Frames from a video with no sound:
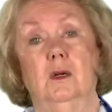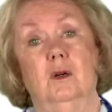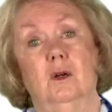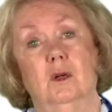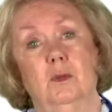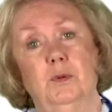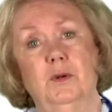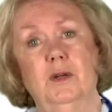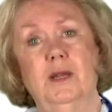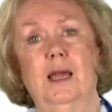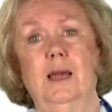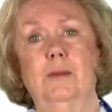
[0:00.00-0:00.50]

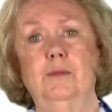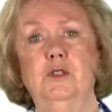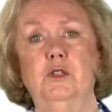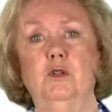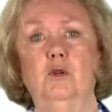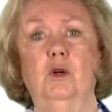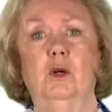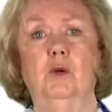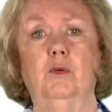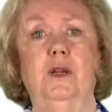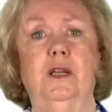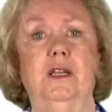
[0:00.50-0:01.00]
or perhaps
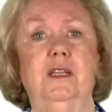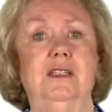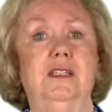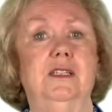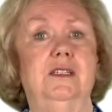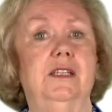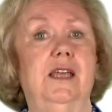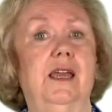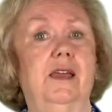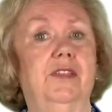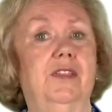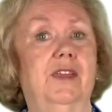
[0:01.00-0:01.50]
you are ready to
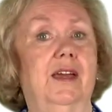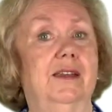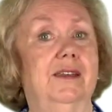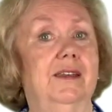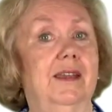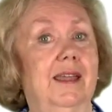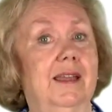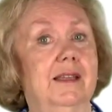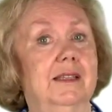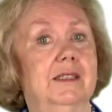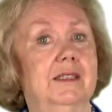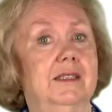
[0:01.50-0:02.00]
take that
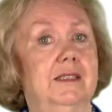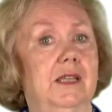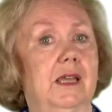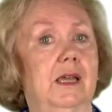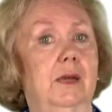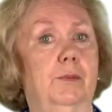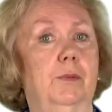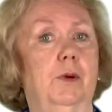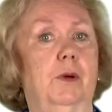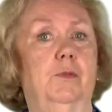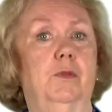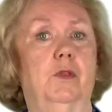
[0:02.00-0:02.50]
next
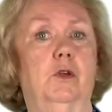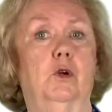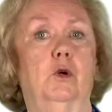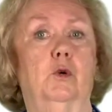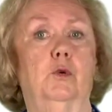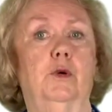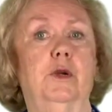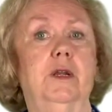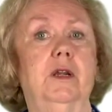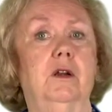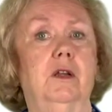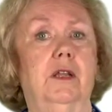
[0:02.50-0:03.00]
step up the
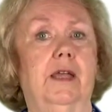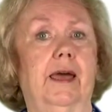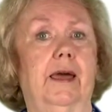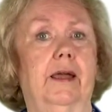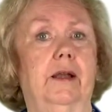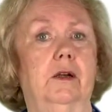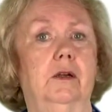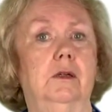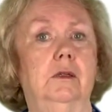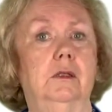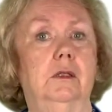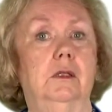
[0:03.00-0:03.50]
career
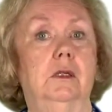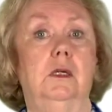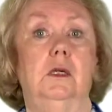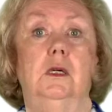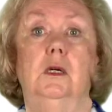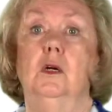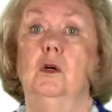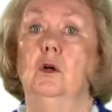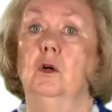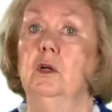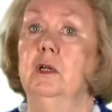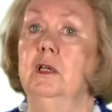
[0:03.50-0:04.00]
ladder,
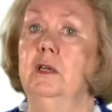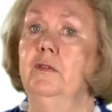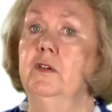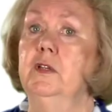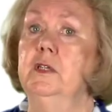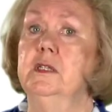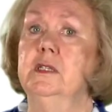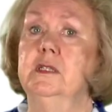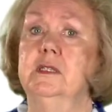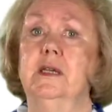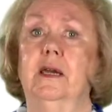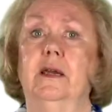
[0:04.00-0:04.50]
or
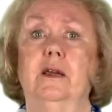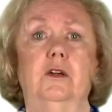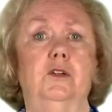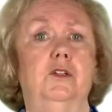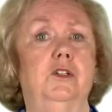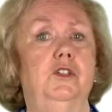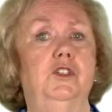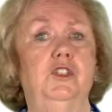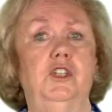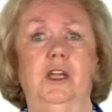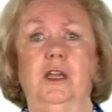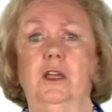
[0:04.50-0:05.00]
even desire
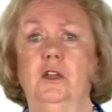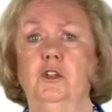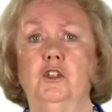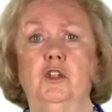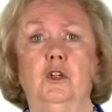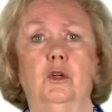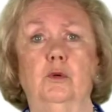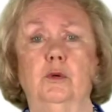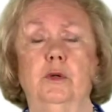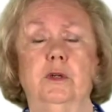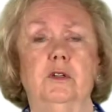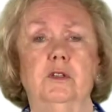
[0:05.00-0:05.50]
to change
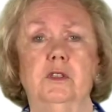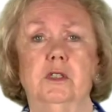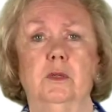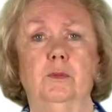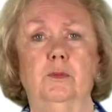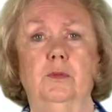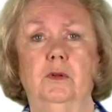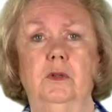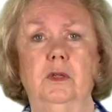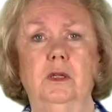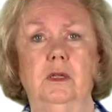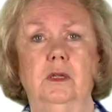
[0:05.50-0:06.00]
careers
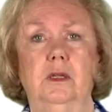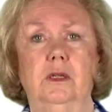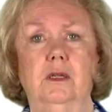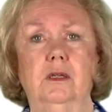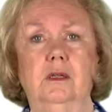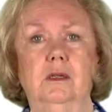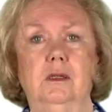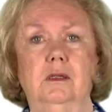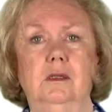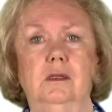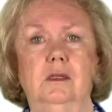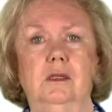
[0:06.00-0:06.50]
completely.
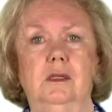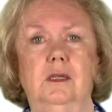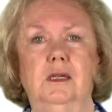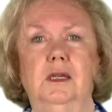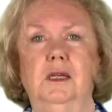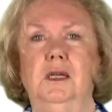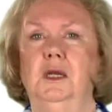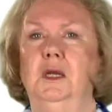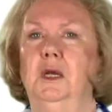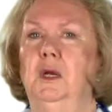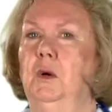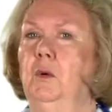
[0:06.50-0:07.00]

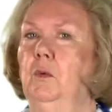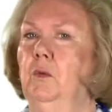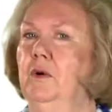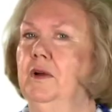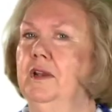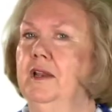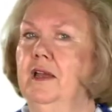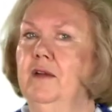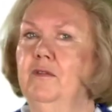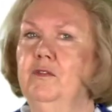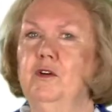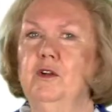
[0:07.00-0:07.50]

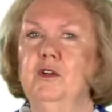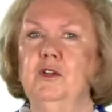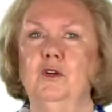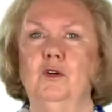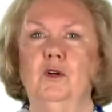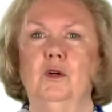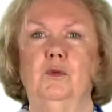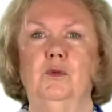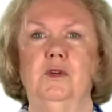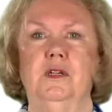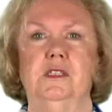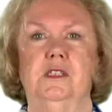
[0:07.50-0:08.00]
Whatever
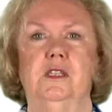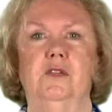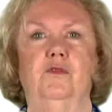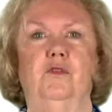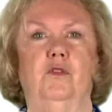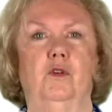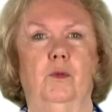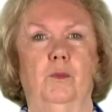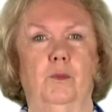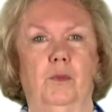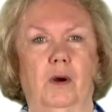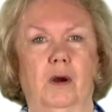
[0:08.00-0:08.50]
your reason
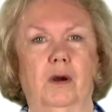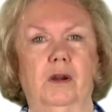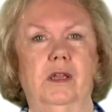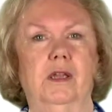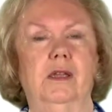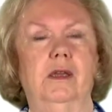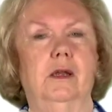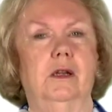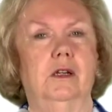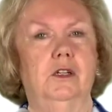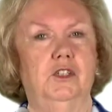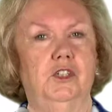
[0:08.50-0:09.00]
for
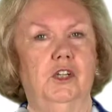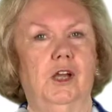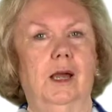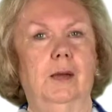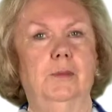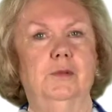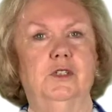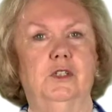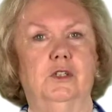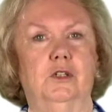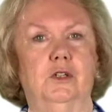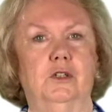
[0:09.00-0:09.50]
embarking on a
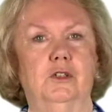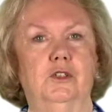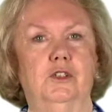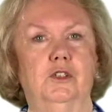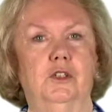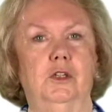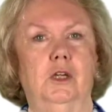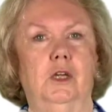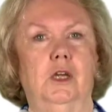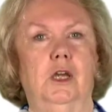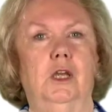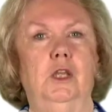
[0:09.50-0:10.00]
job
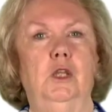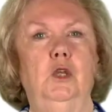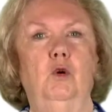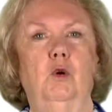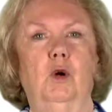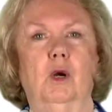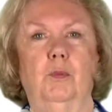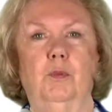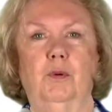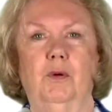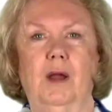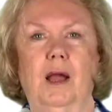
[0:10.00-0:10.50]
search, you
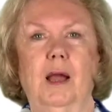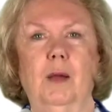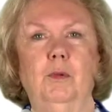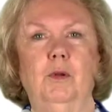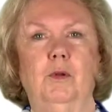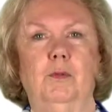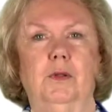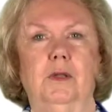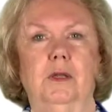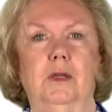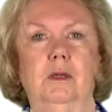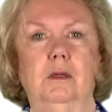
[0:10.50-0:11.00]
are
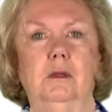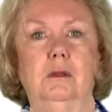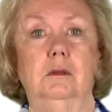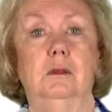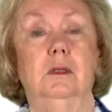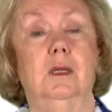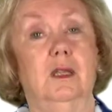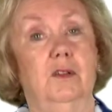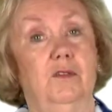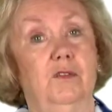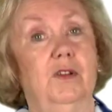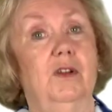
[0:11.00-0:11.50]
probably,
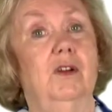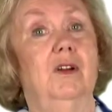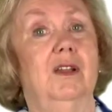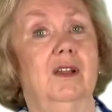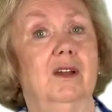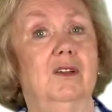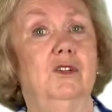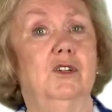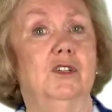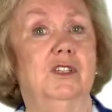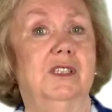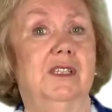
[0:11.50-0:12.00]
and very
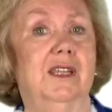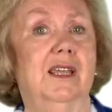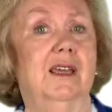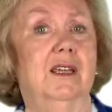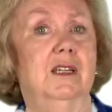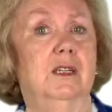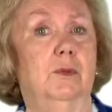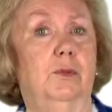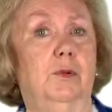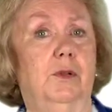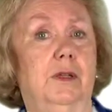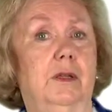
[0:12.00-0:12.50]

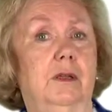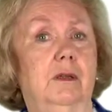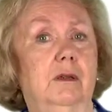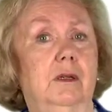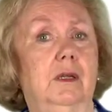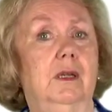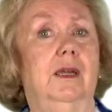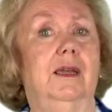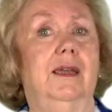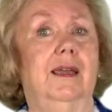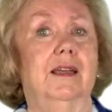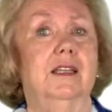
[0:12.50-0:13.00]
understandably,
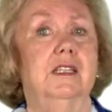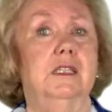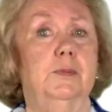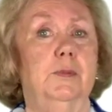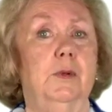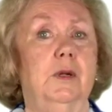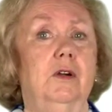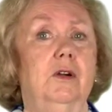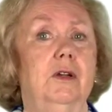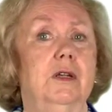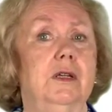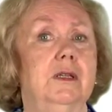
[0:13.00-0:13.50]

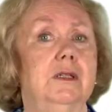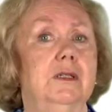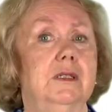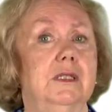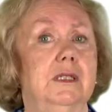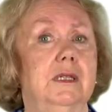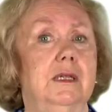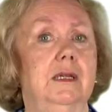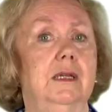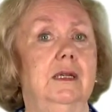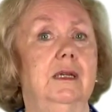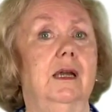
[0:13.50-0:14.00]

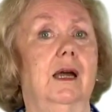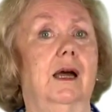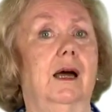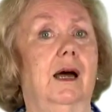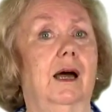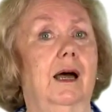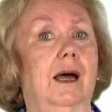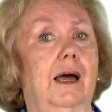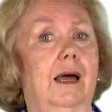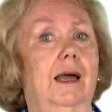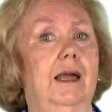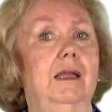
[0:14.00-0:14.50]
experiencing a
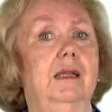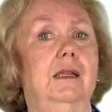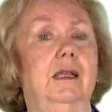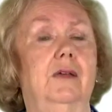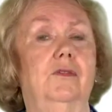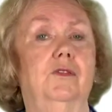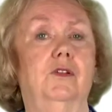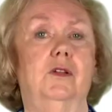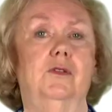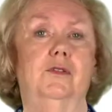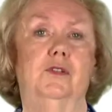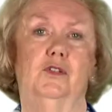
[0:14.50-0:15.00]
high
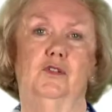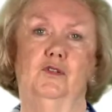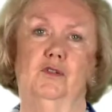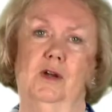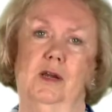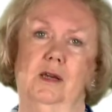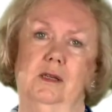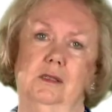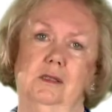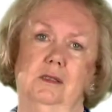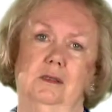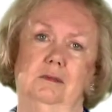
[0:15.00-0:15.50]
level of
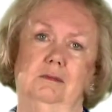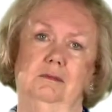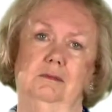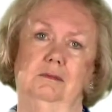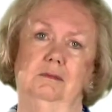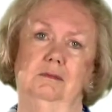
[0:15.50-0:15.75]
stress.